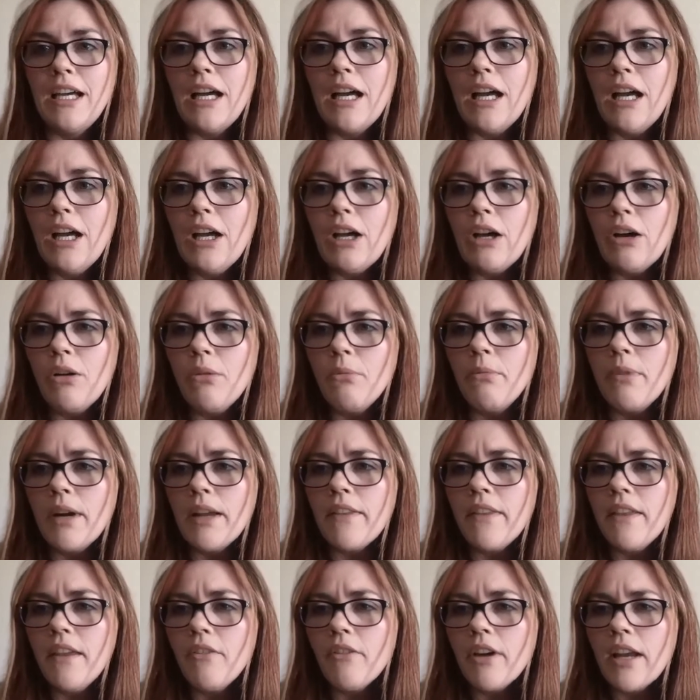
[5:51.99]
Uh-oh, my
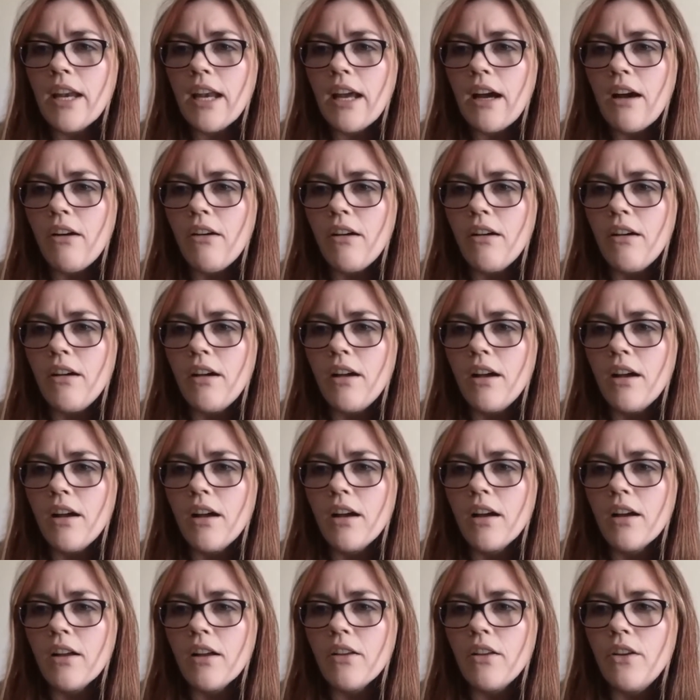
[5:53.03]
thing went out.
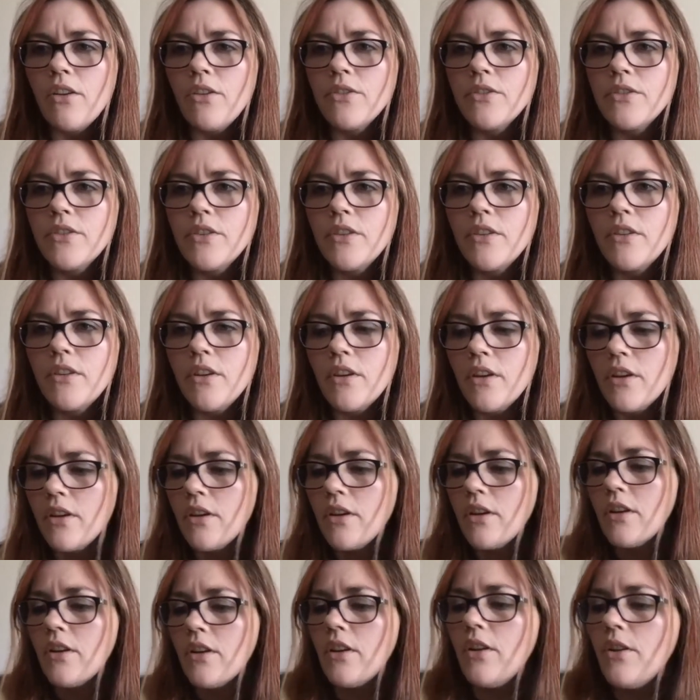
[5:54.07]
Close.
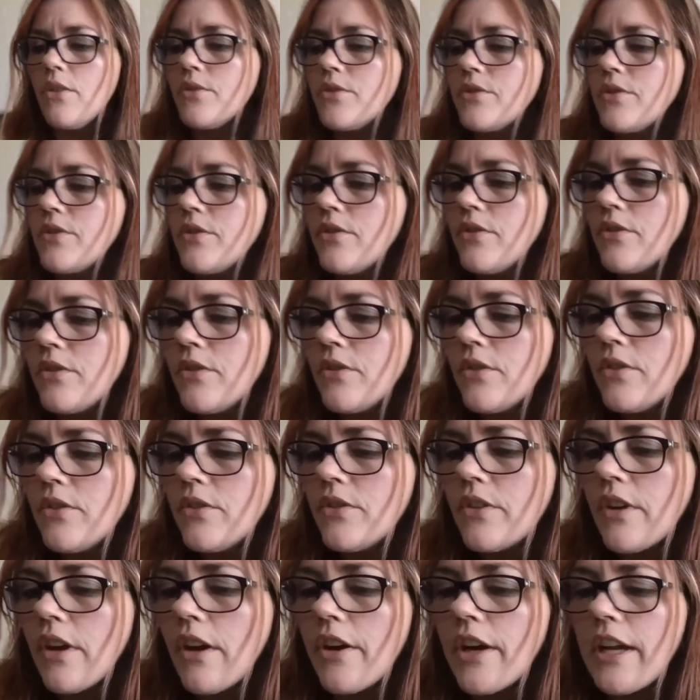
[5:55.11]

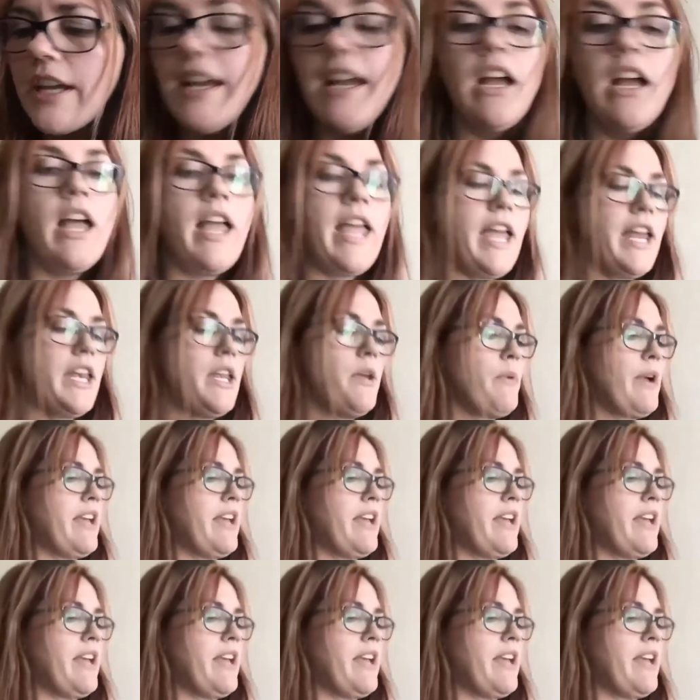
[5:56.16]
Sorry. Anyway,